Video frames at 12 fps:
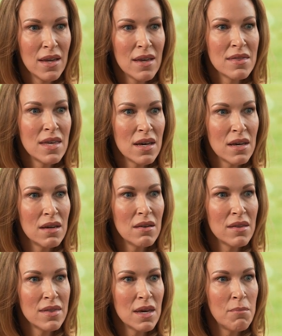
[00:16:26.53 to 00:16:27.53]

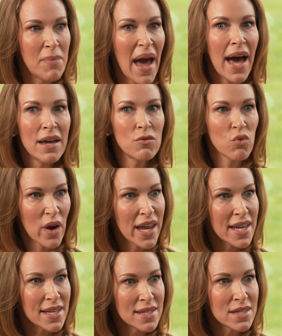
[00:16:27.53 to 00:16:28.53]
the bad
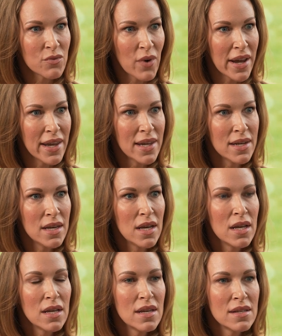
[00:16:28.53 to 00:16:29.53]
rays, right?
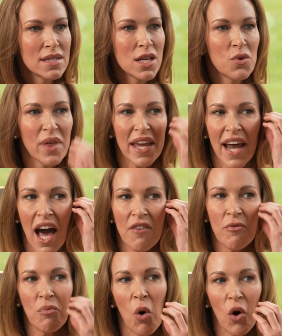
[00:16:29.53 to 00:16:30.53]
So they'd have
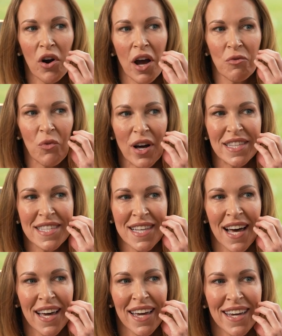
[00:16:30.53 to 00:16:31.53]
more on one
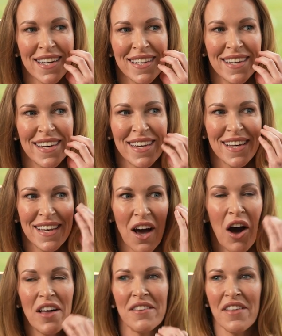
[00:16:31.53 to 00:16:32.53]
side
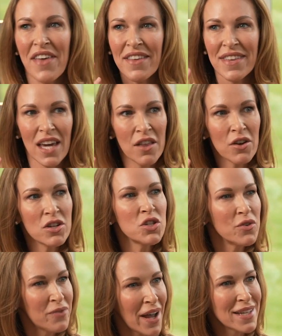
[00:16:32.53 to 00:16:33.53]
than the other. Do
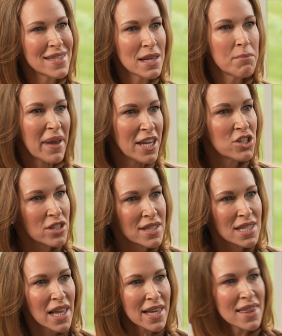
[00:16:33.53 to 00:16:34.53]
you find some
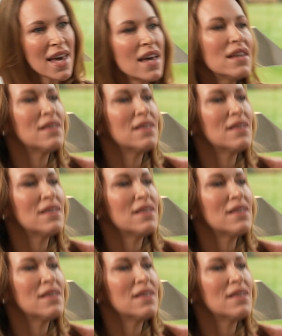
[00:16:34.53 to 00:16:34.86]
patients like that?